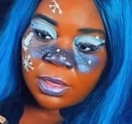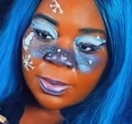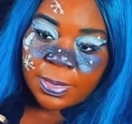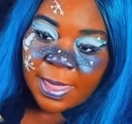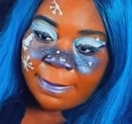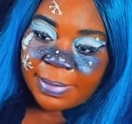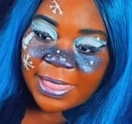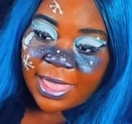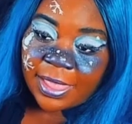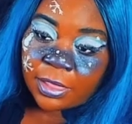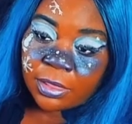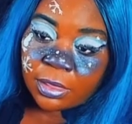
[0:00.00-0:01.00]
that
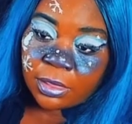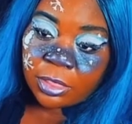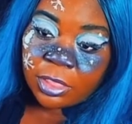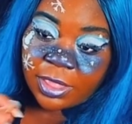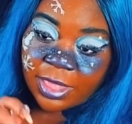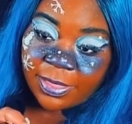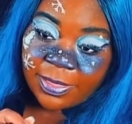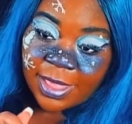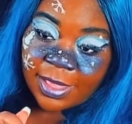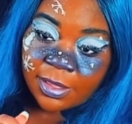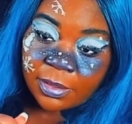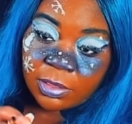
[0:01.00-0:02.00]
black. Look at
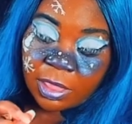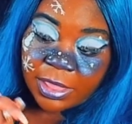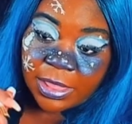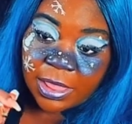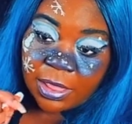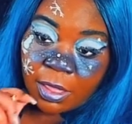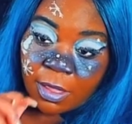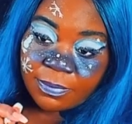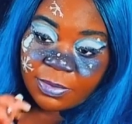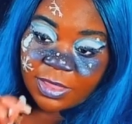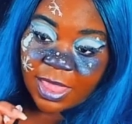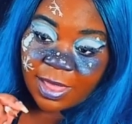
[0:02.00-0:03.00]
that. Like, it
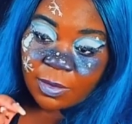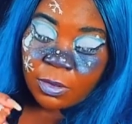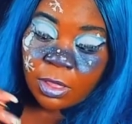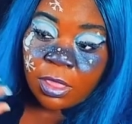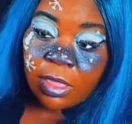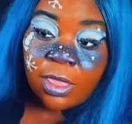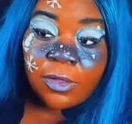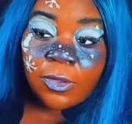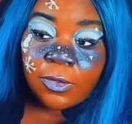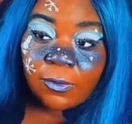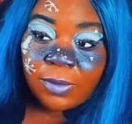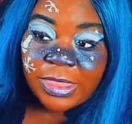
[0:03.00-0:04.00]
comes out.
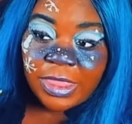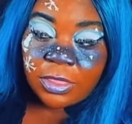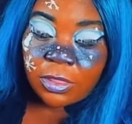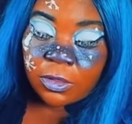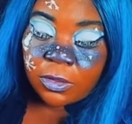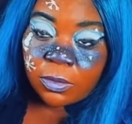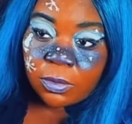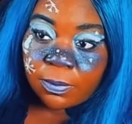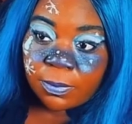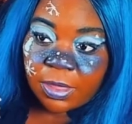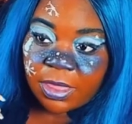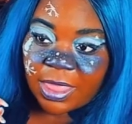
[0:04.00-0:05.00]
I already know
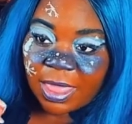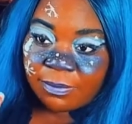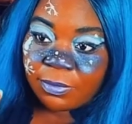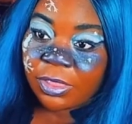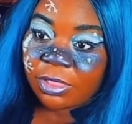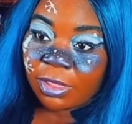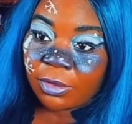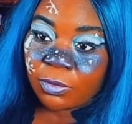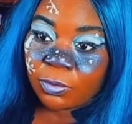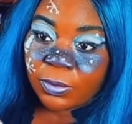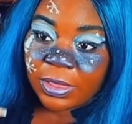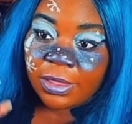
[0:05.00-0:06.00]
my camera's, like,
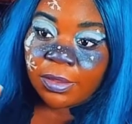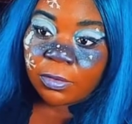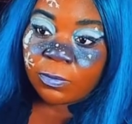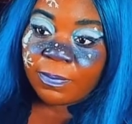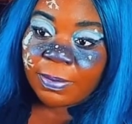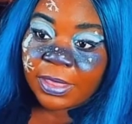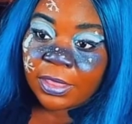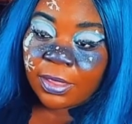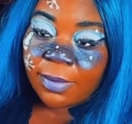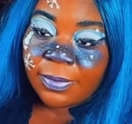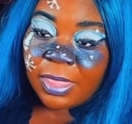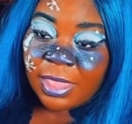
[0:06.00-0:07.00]
really good with picking
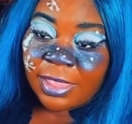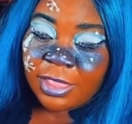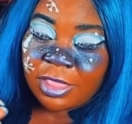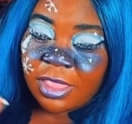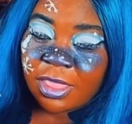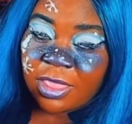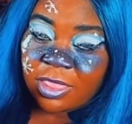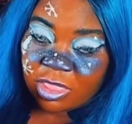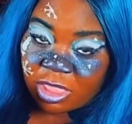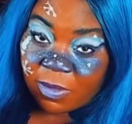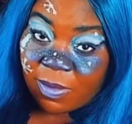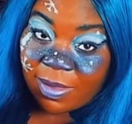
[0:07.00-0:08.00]
up colours.
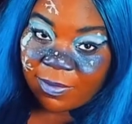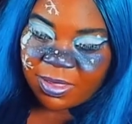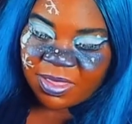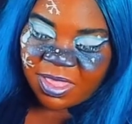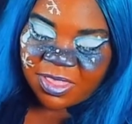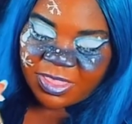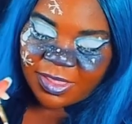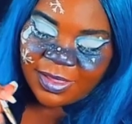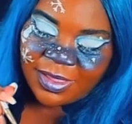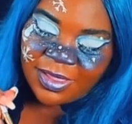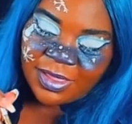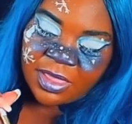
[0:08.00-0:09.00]
Shout out,
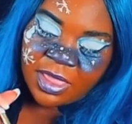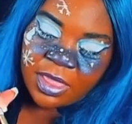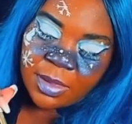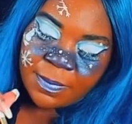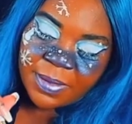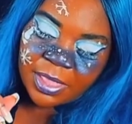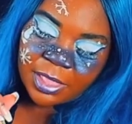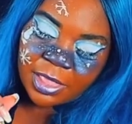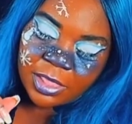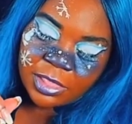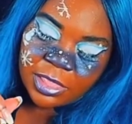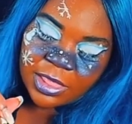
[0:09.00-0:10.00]
Agathe. But,
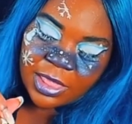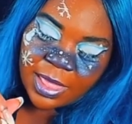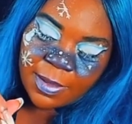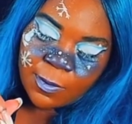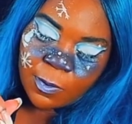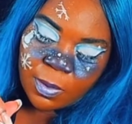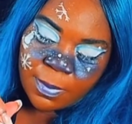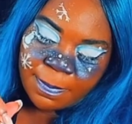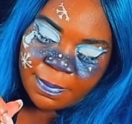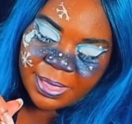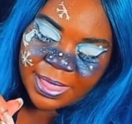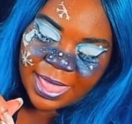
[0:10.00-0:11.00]
like, look how
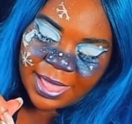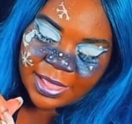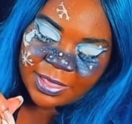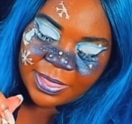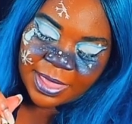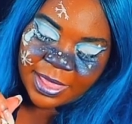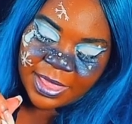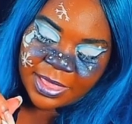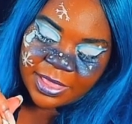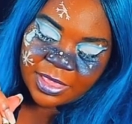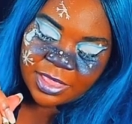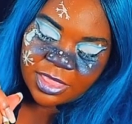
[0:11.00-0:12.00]
black that
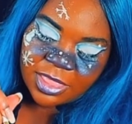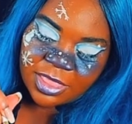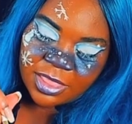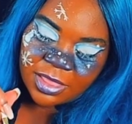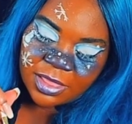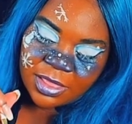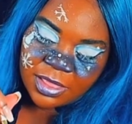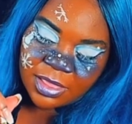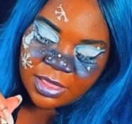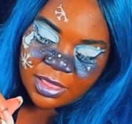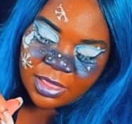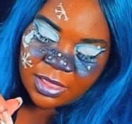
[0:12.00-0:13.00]
is.
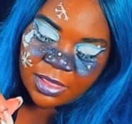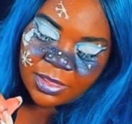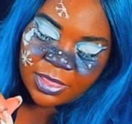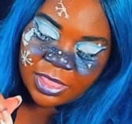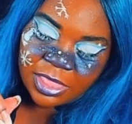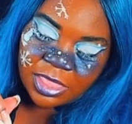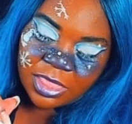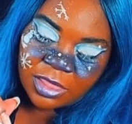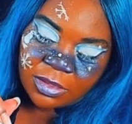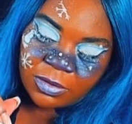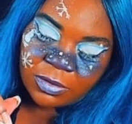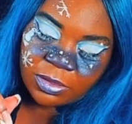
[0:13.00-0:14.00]
Oh, that's
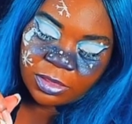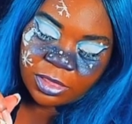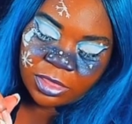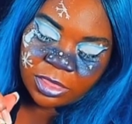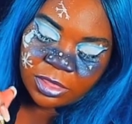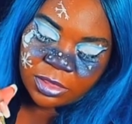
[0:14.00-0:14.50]
so good.